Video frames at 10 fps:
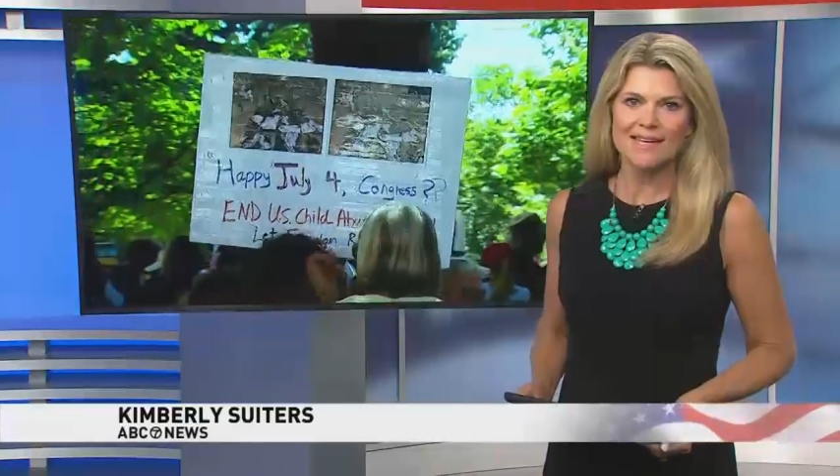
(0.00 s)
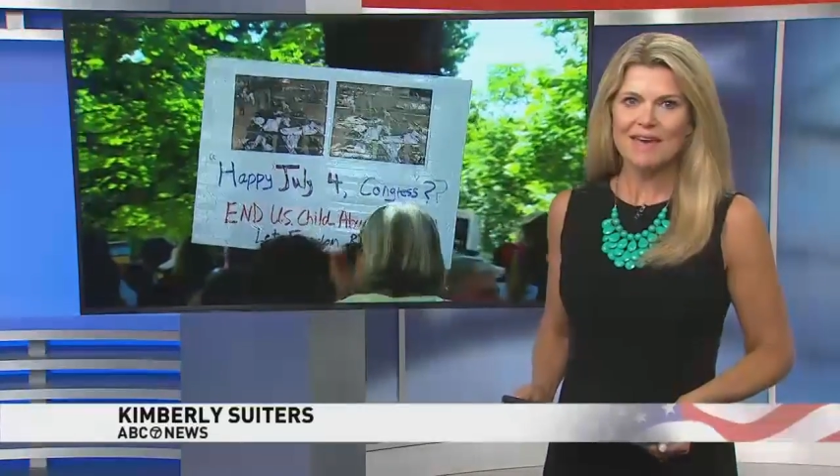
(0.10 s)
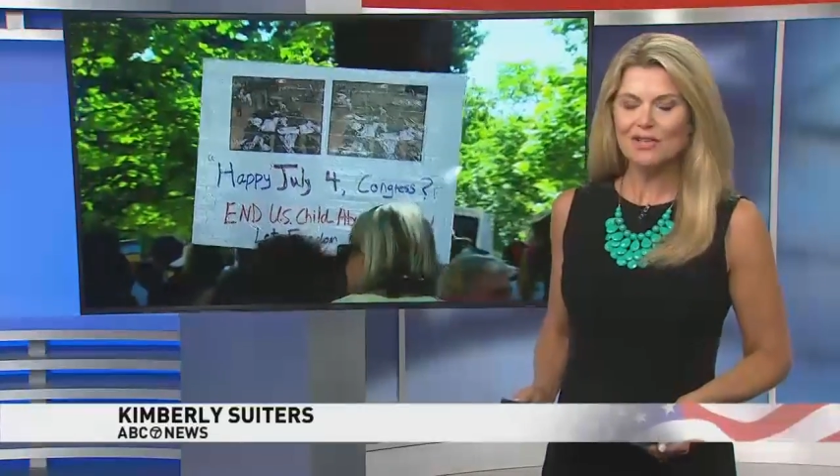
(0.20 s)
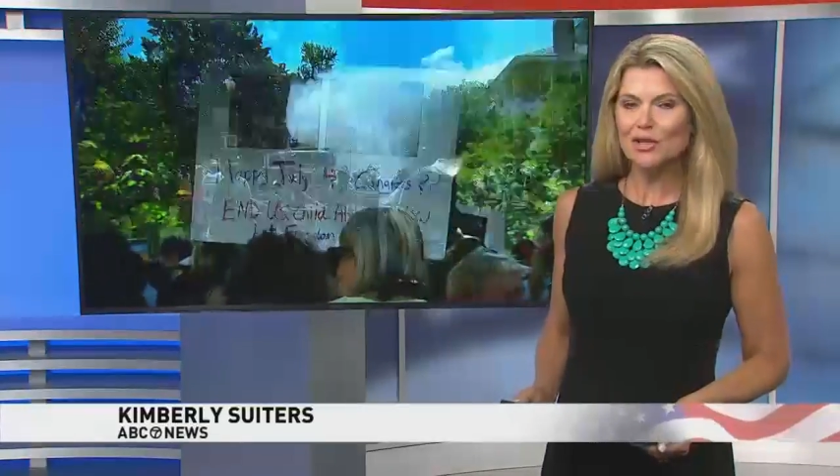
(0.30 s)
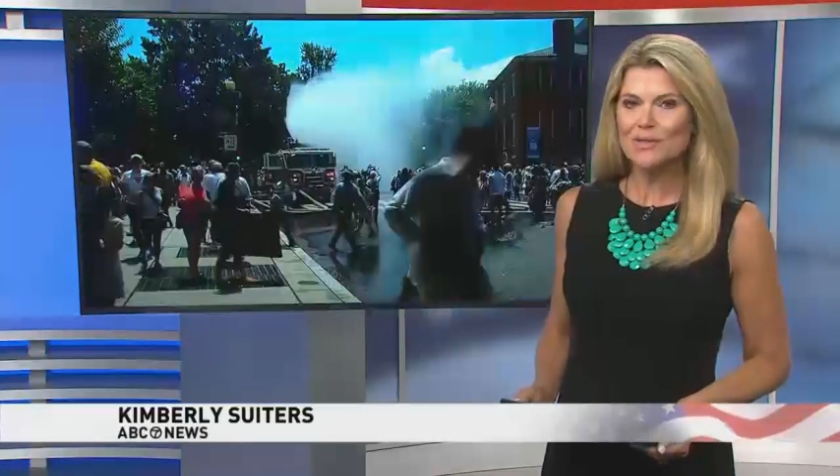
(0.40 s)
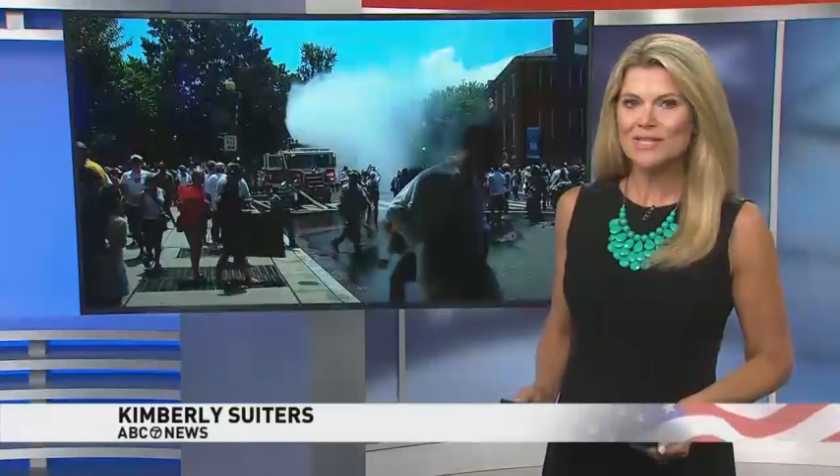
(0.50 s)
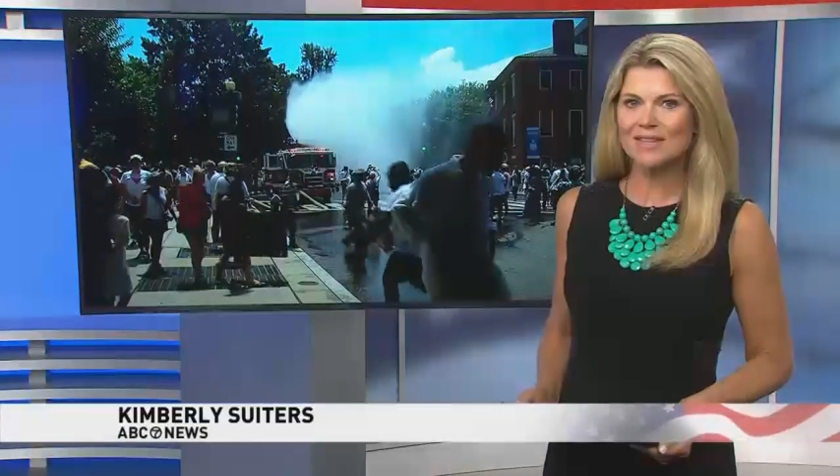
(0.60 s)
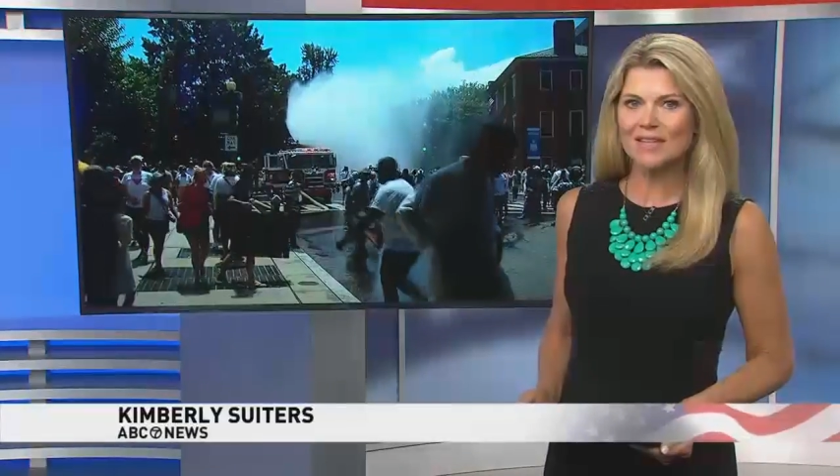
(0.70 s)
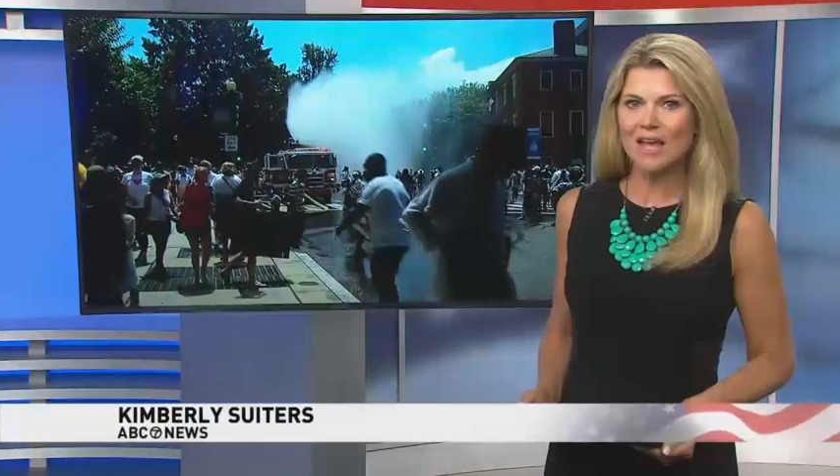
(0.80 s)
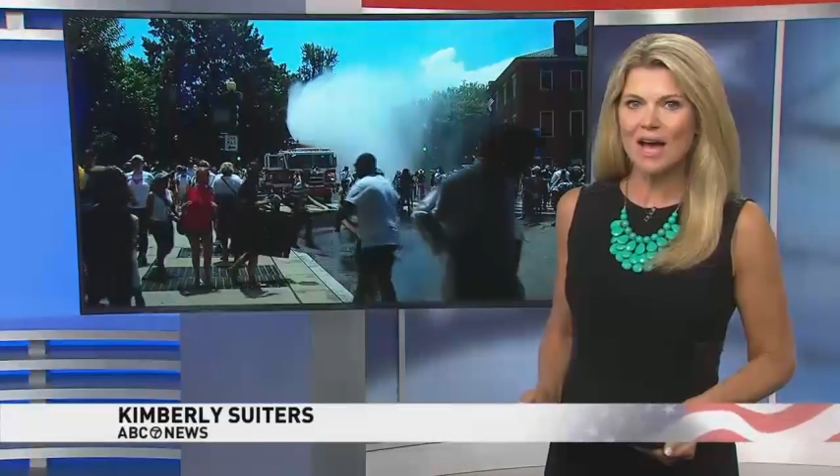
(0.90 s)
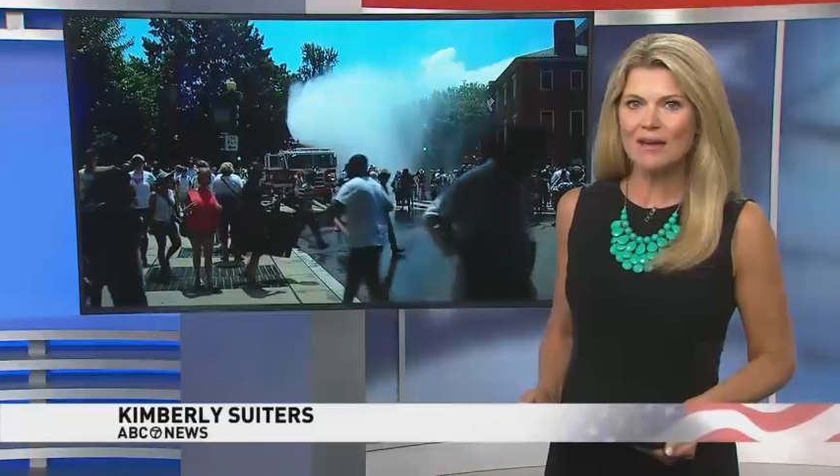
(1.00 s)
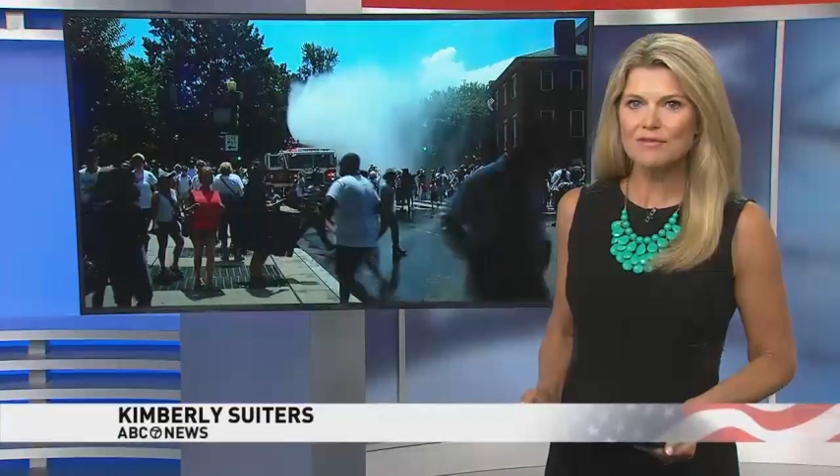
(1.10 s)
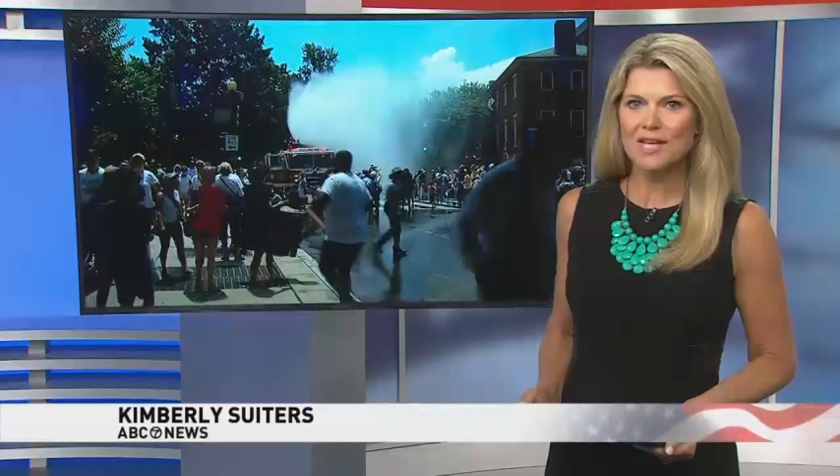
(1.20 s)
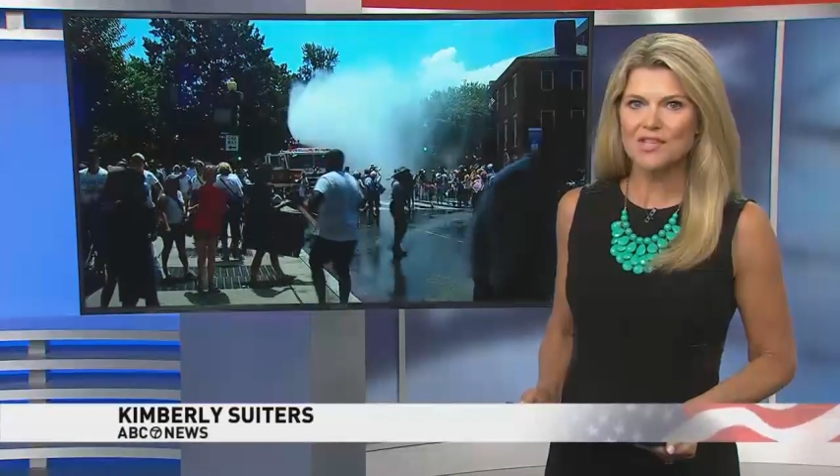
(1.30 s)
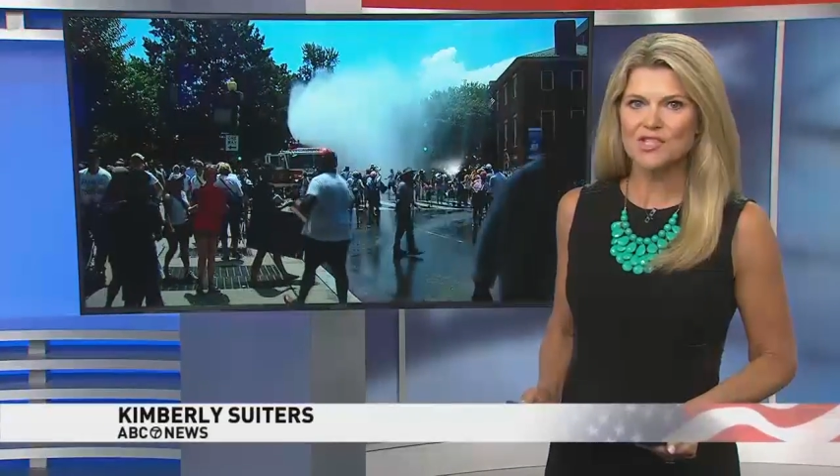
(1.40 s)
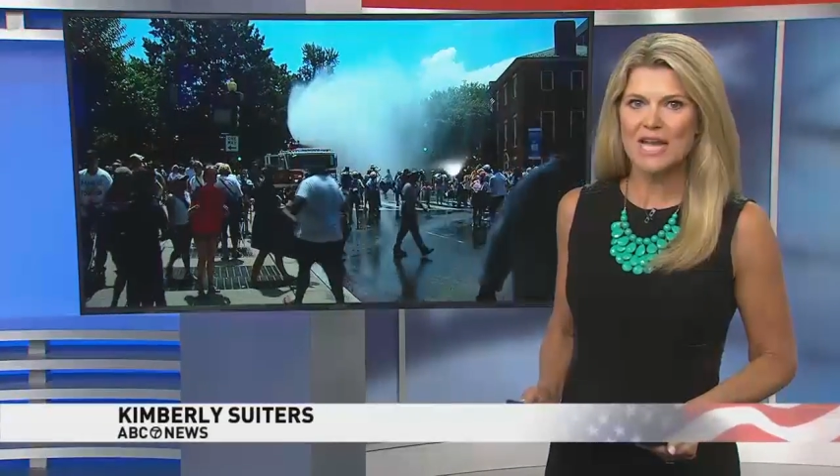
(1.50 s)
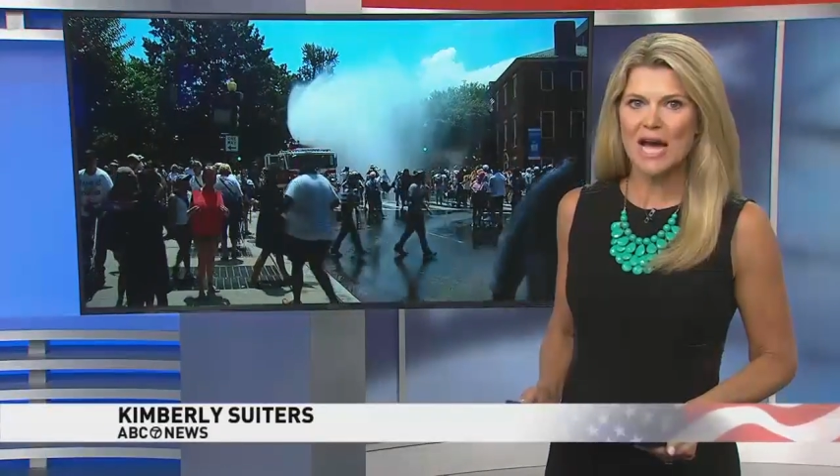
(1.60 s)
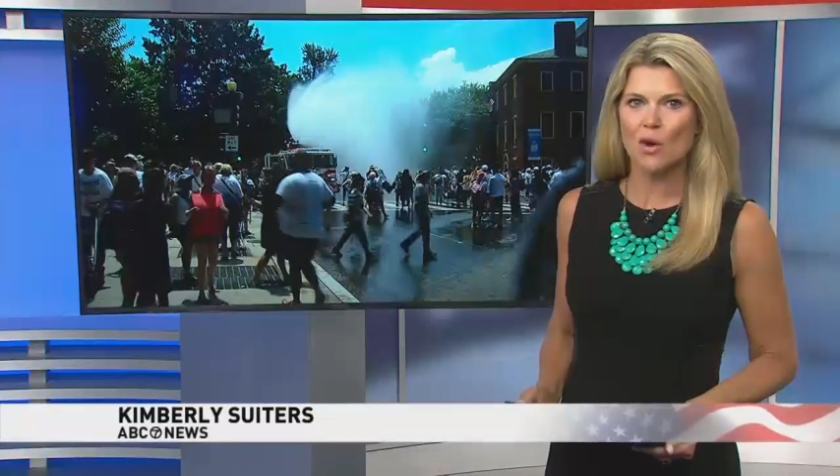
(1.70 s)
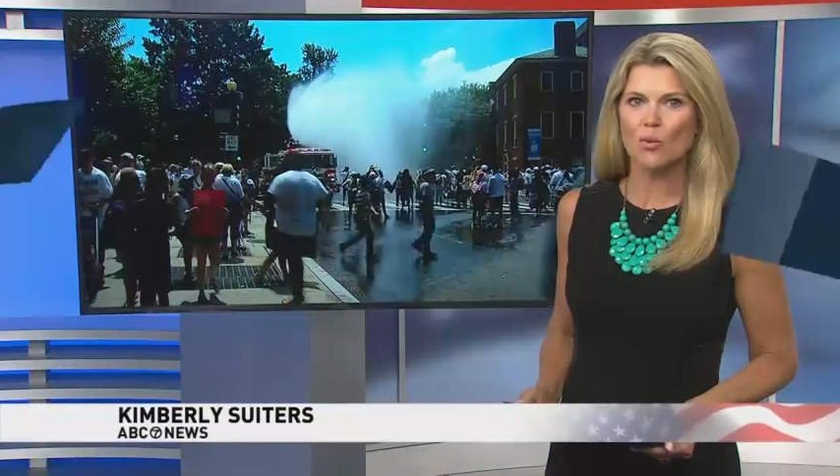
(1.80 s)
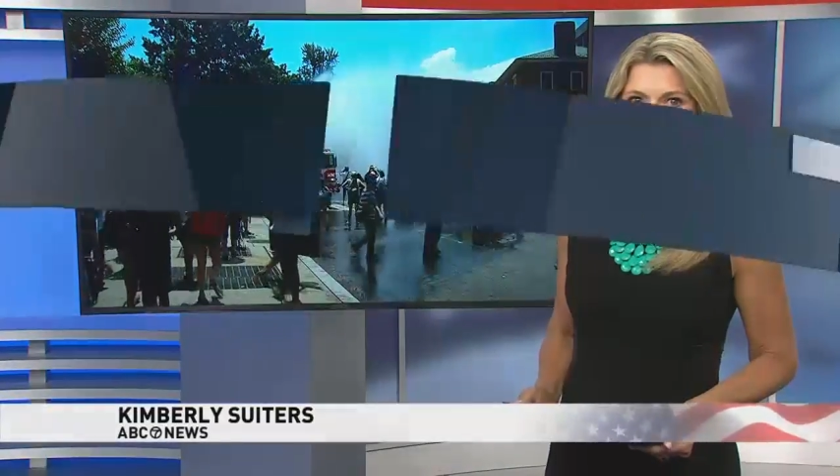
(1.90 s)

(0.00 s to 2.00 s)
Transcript: Kevin Lewis at the live desk now